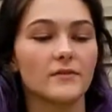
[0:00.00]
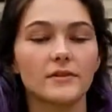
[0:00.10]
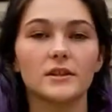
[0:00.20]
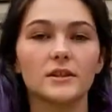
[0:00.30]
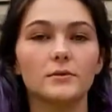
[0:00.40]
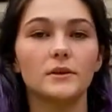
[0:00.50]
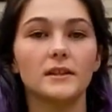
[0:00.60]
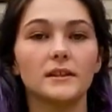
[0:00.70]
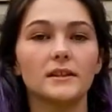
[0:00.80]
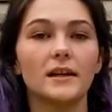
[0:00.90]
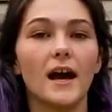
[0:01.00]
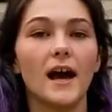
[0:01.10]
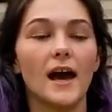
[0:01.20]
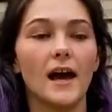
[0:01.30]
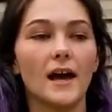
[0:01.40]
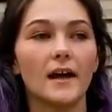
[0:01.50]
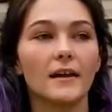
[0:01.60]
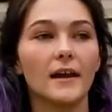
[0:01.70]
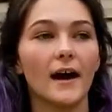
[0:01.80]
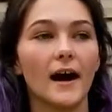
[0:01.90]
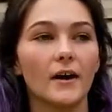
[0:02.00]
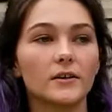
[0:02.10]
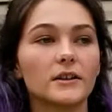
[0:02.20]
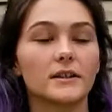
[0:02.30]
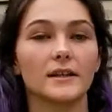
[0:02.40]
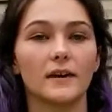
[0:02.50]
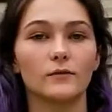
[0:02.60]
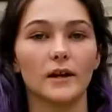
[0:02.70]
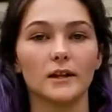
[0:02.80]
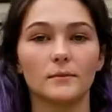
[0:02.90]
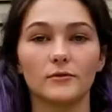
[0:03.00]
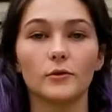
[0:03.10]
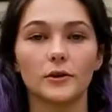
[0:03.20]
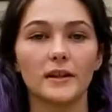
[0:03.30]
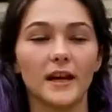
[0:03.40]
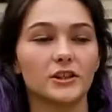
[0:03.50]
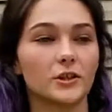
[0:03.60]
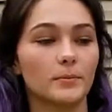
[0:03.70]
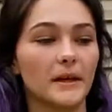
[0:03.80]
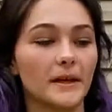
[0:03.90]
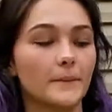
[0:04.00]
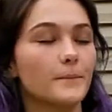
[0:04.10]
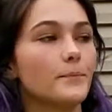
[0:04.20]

everything you need and how to get ready before you can actually paint.